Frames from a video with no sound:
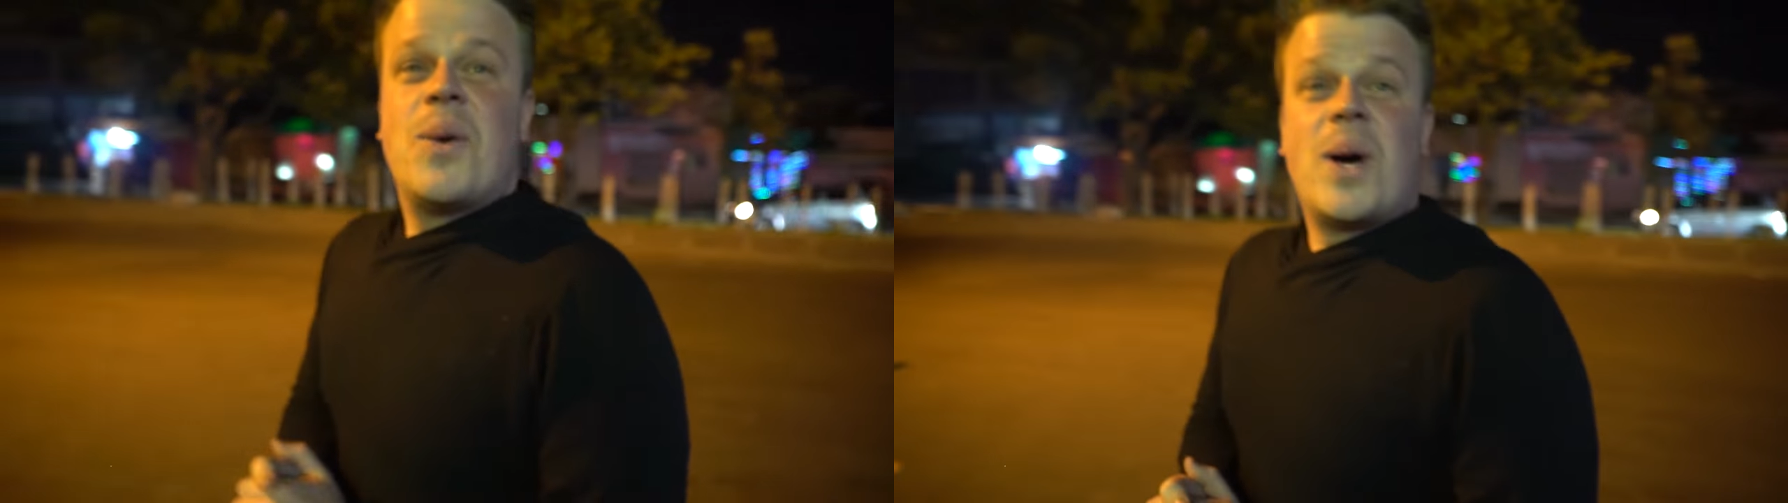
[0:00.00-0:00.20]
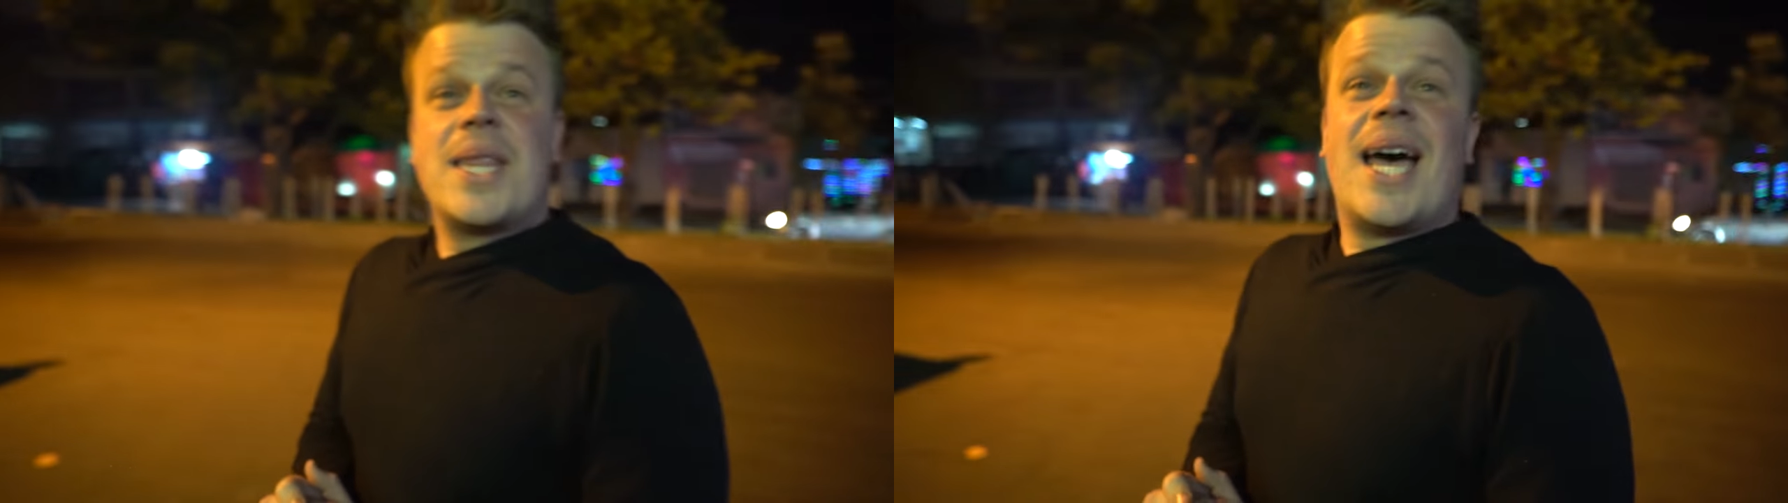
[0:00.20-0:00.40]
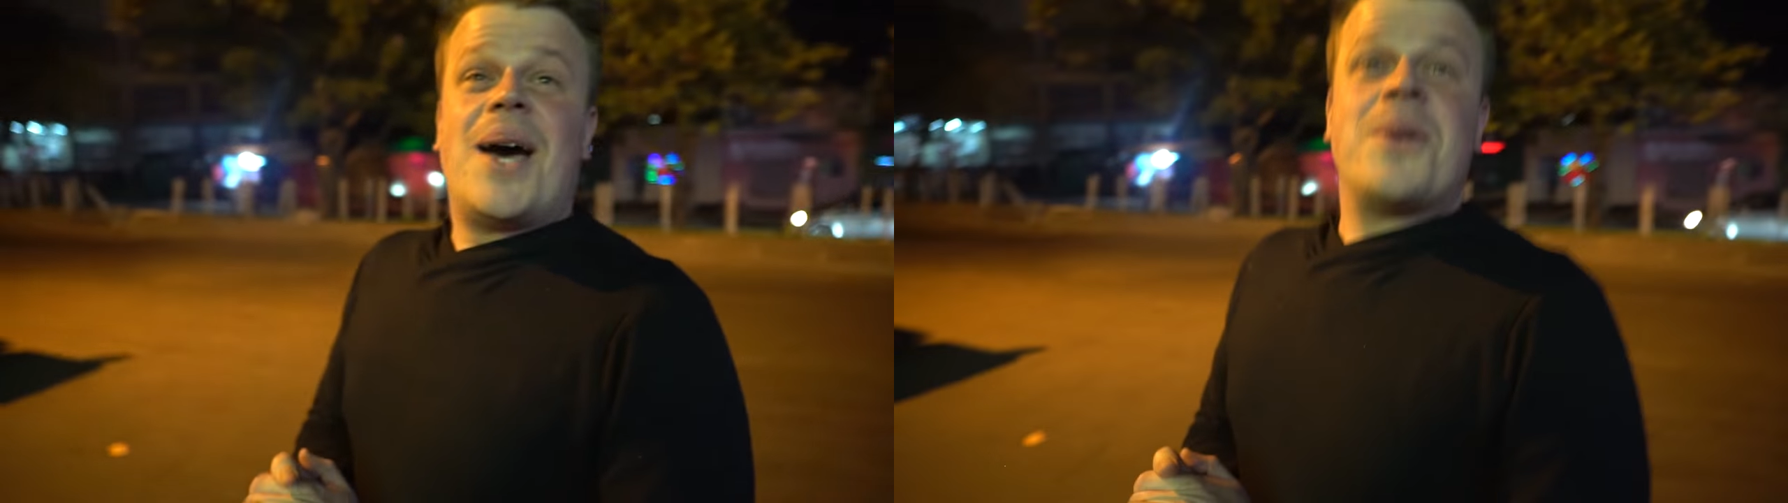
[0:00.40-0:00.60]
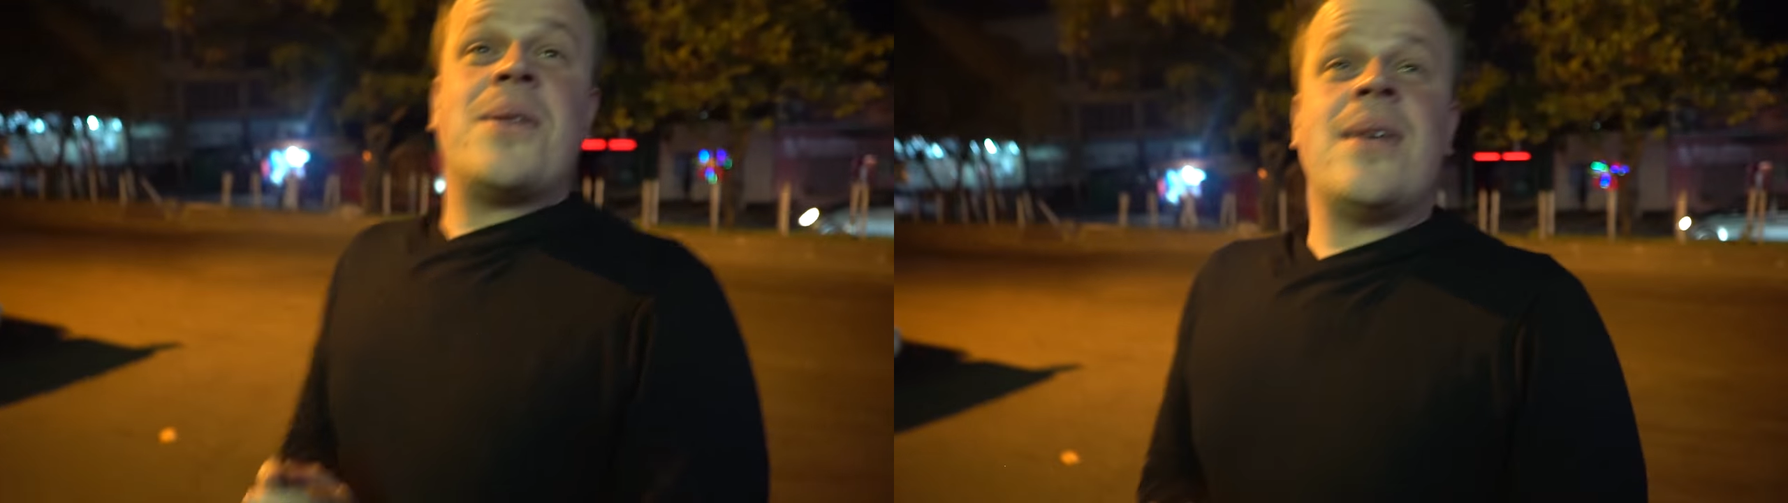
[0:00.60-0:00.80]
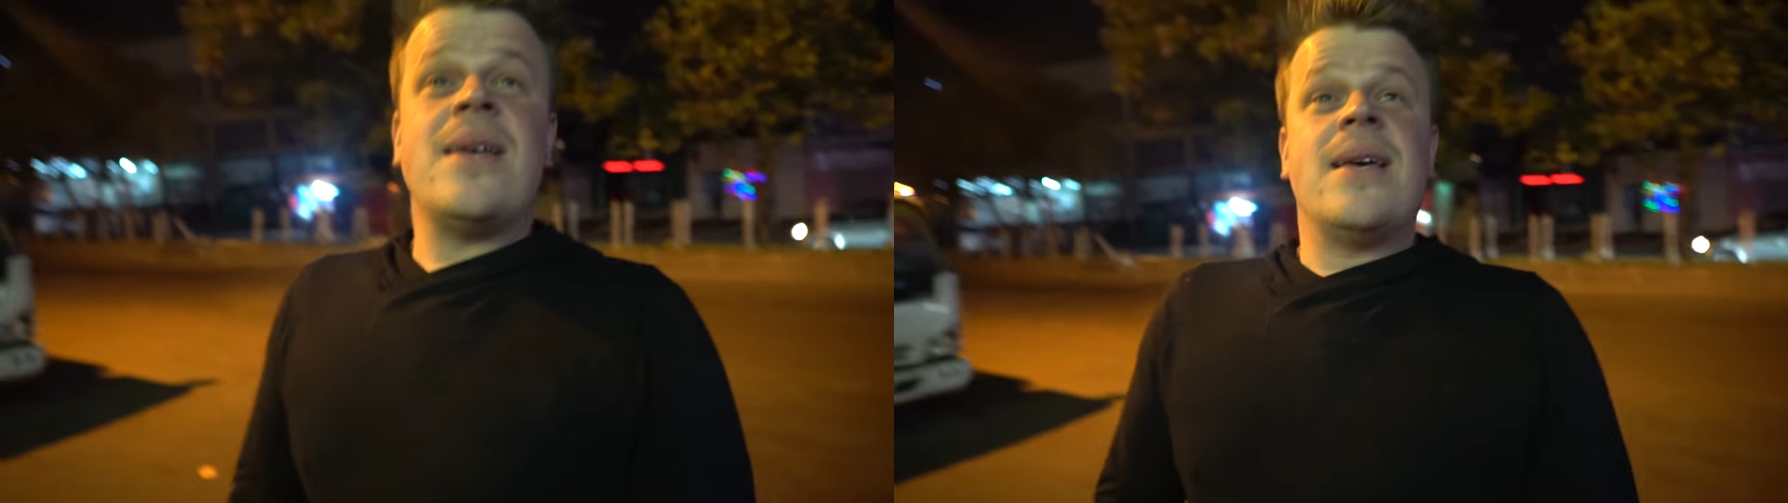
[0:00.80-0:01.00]
One down,
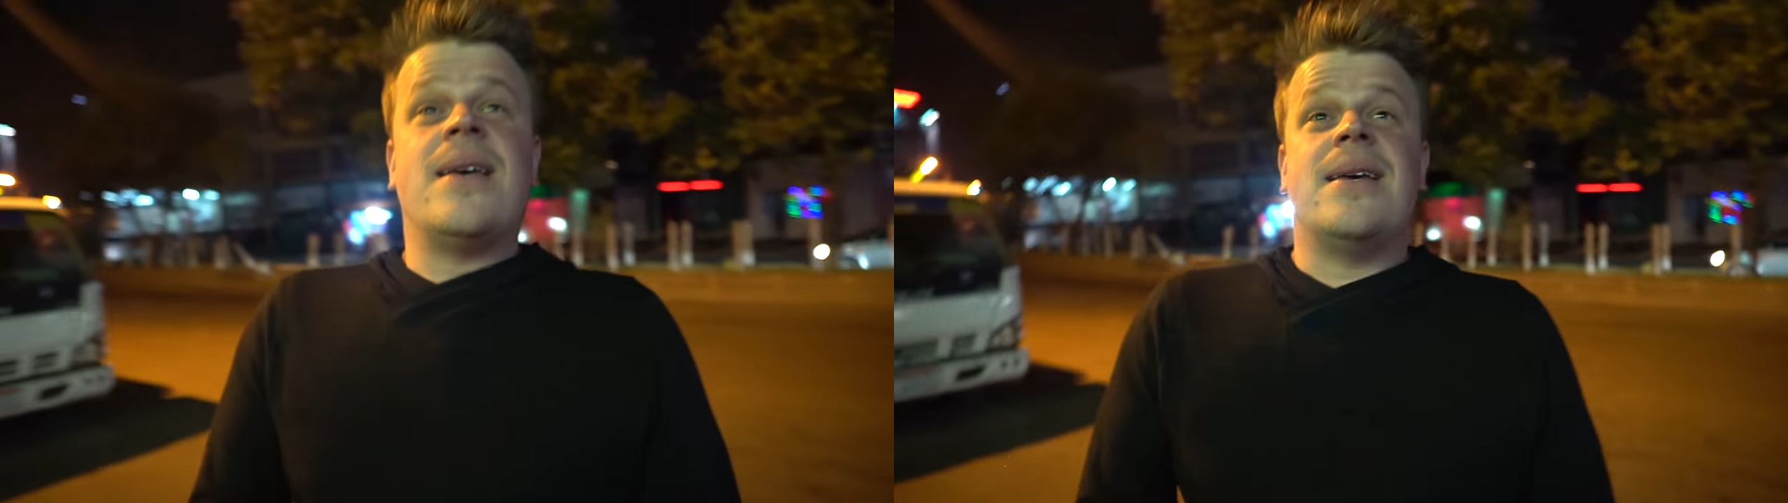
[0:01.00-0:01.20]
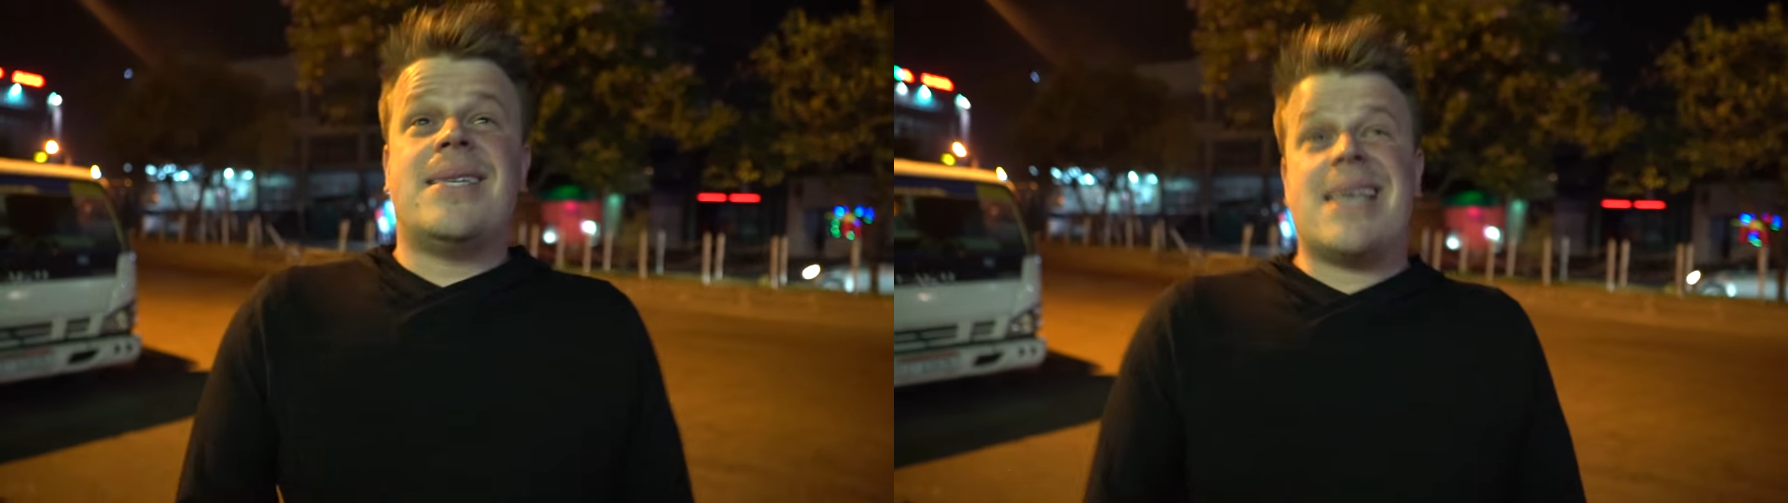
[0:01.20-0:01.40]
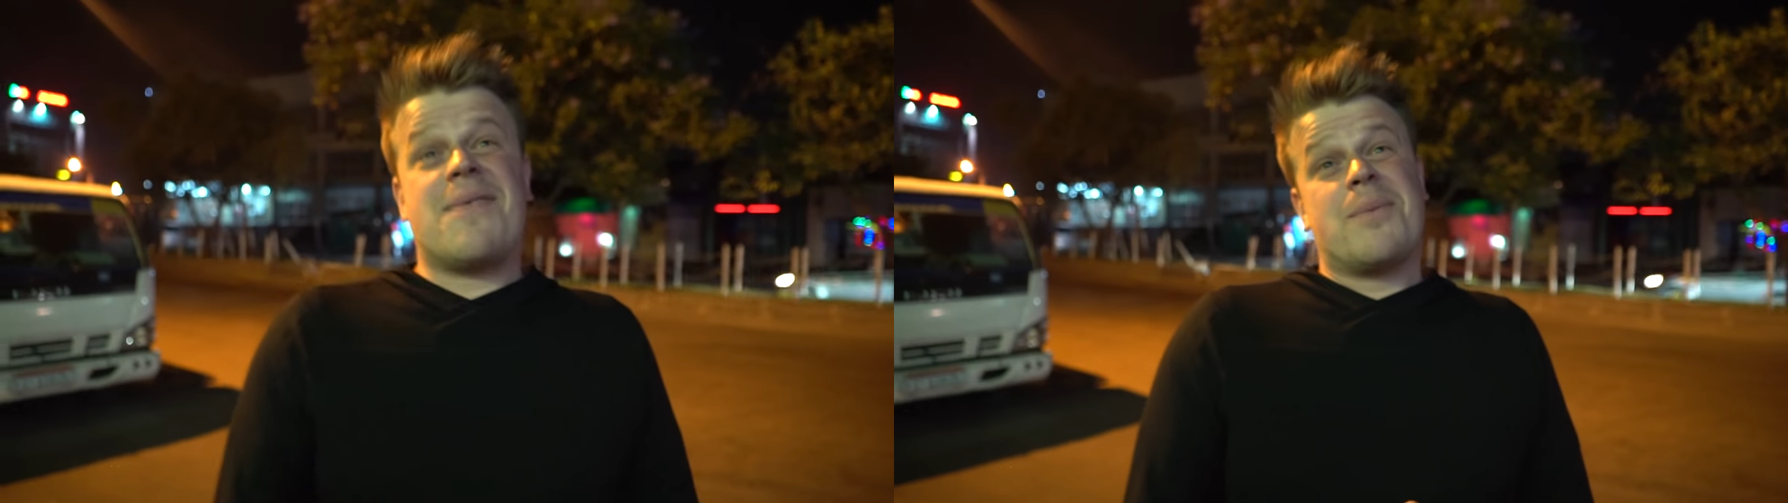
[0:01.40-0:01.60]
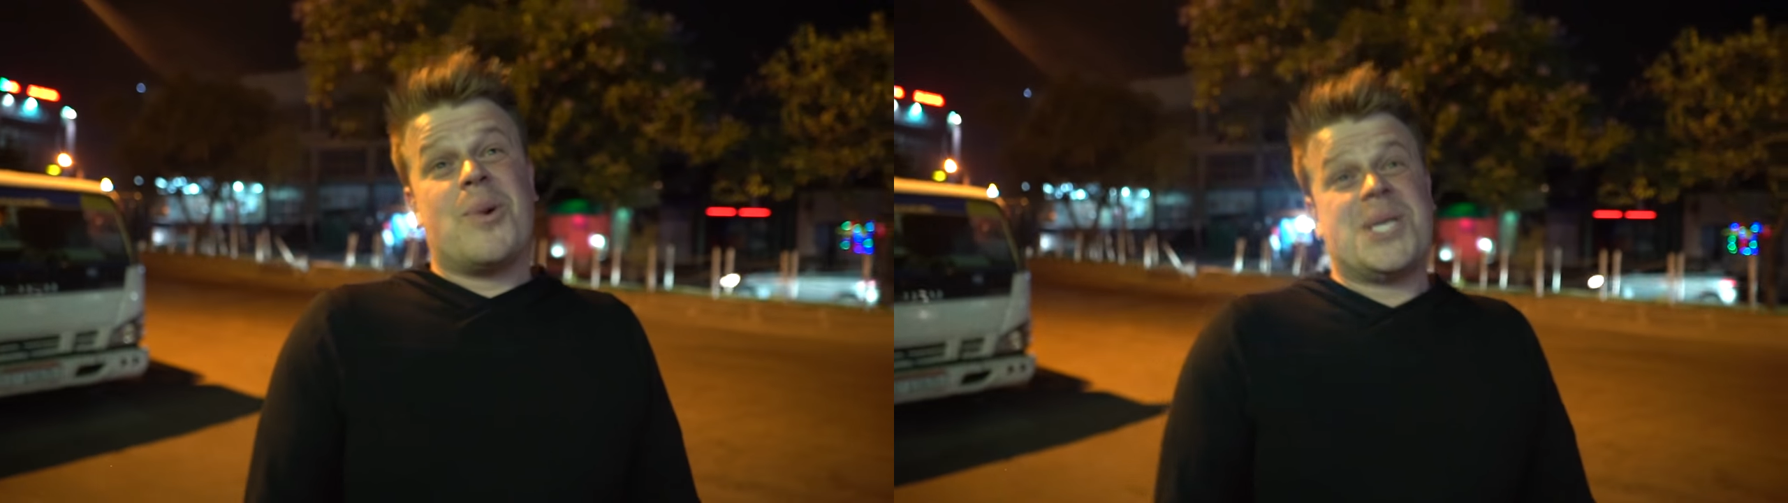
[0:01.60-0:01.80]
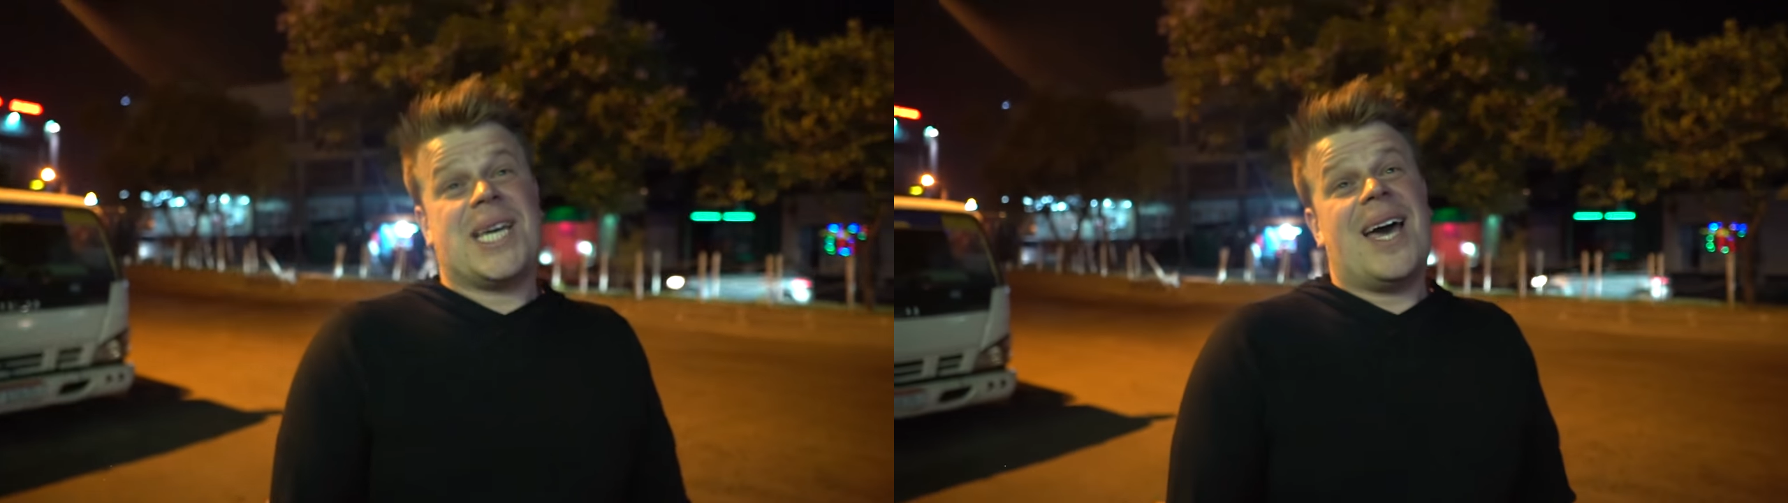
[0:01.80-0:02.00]
seven
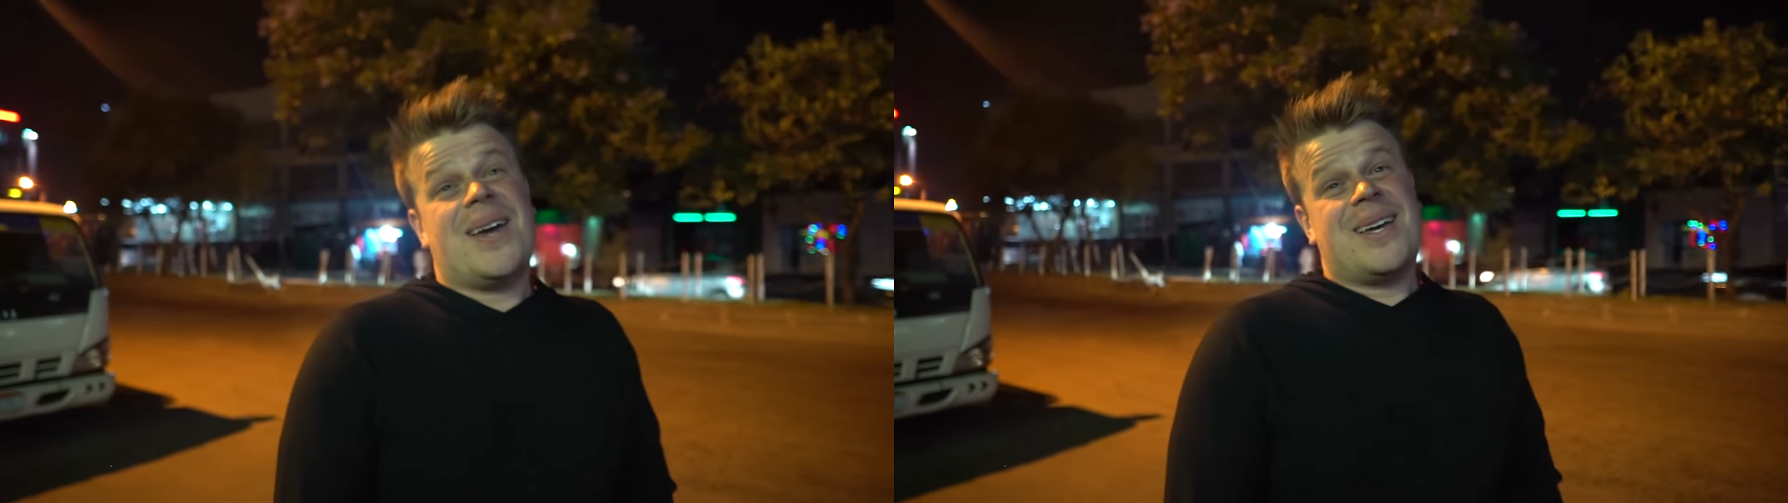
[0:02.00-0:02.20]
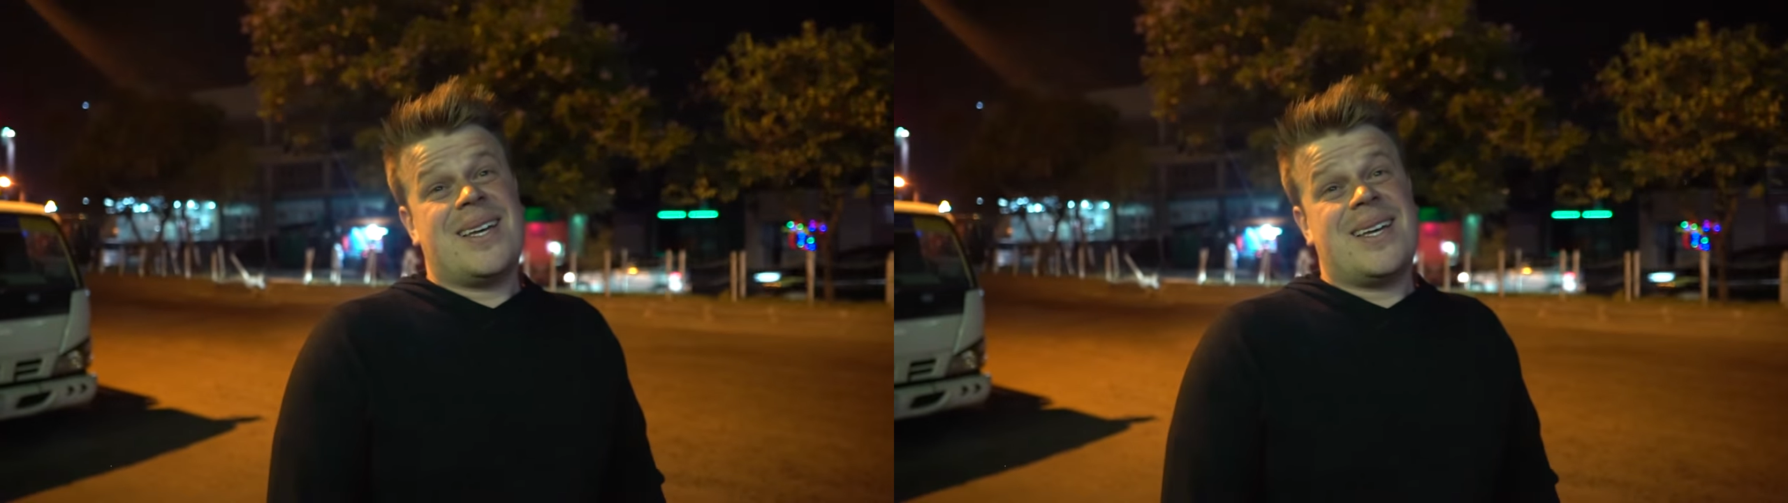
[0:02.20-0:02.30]
more to go.